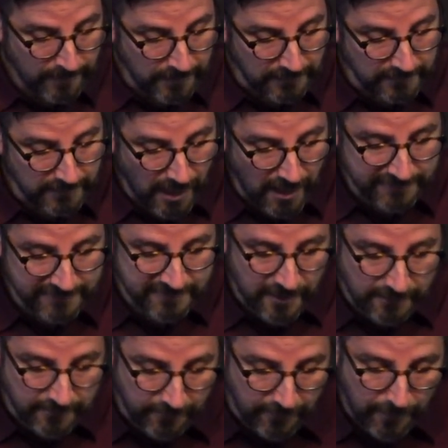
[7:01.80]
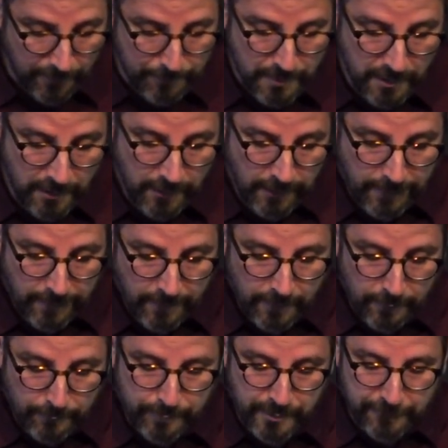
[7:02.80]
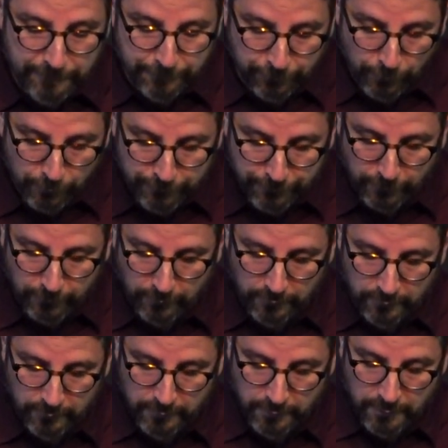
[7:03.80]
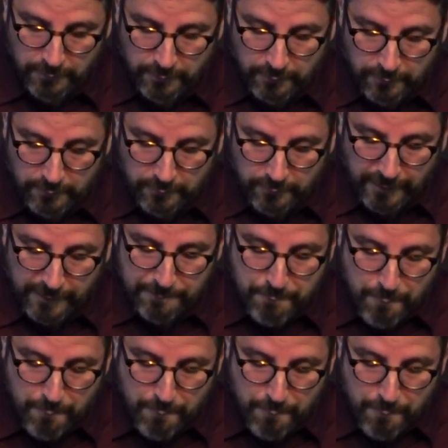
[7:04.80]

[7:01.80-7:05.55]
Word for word: And God said to them, Be fruitful and